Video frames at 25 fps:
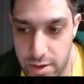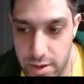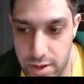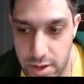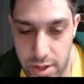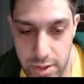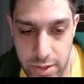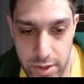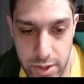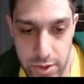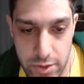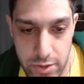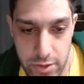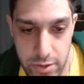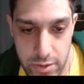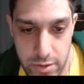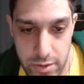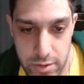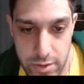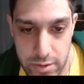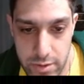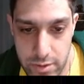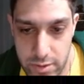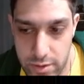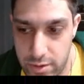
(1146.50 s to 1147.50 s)
I think
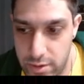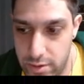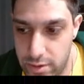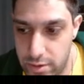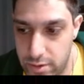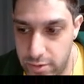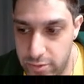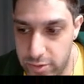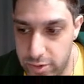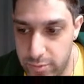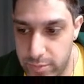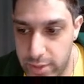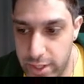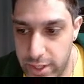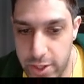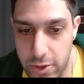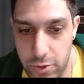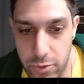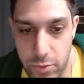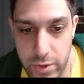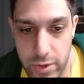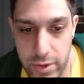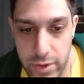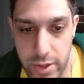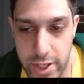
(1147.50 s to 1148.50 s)
if you're
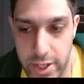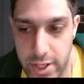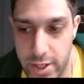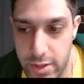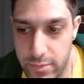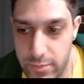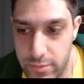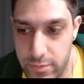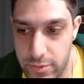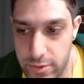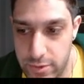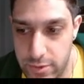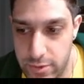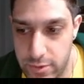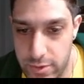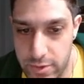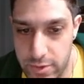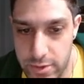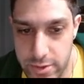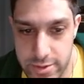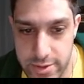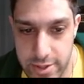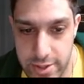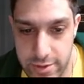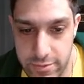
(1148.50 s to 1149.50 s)
making one lineup,
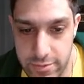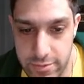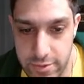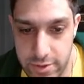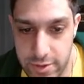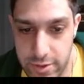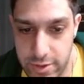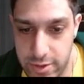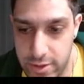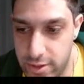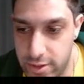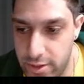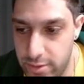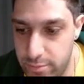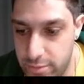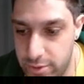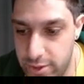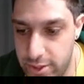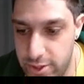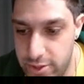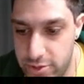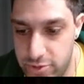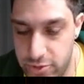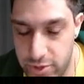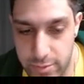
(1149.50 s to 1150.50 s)
definitely
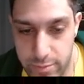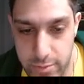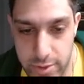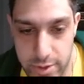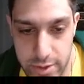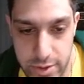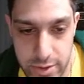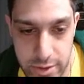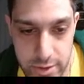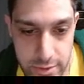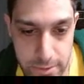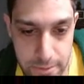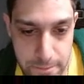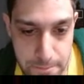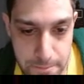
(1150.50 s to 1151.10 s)
play Draymond.